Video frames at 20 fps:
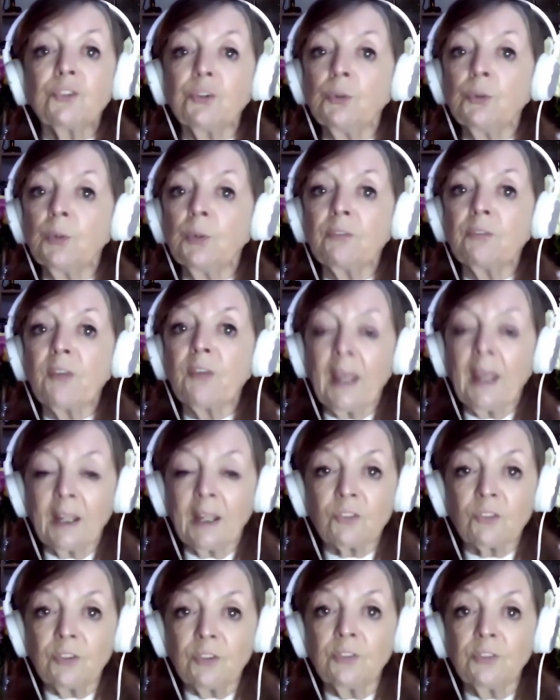to have
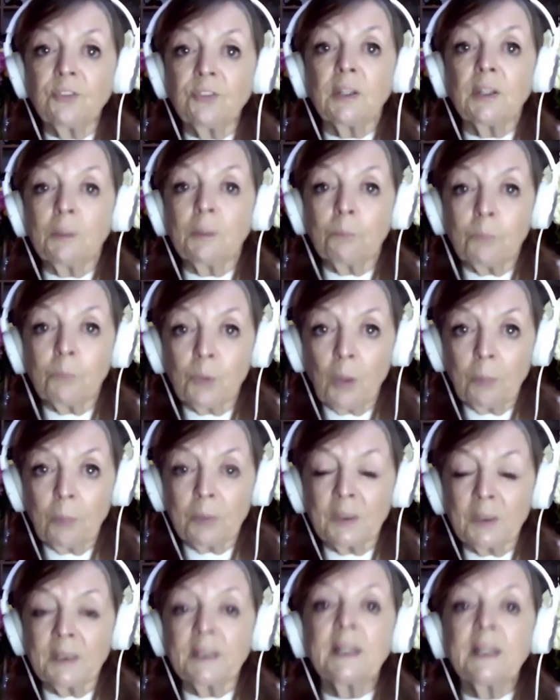acted
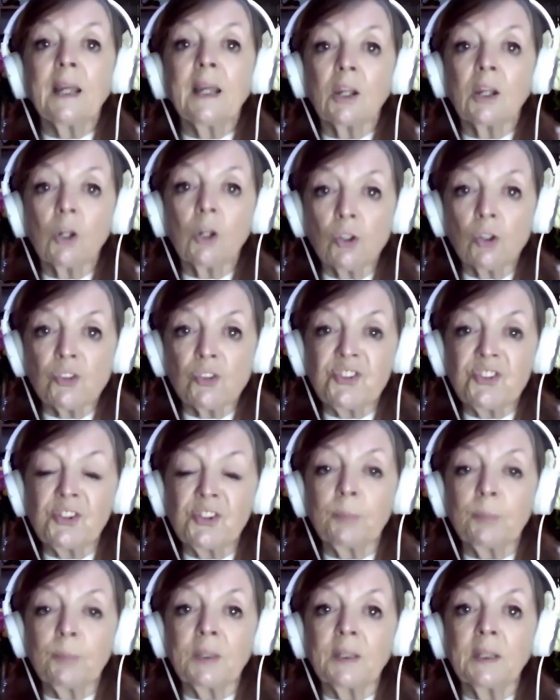improperly,
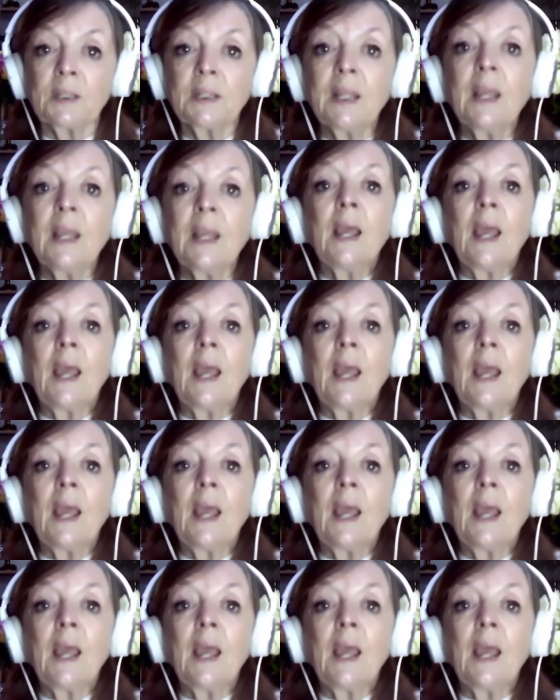unconscionably,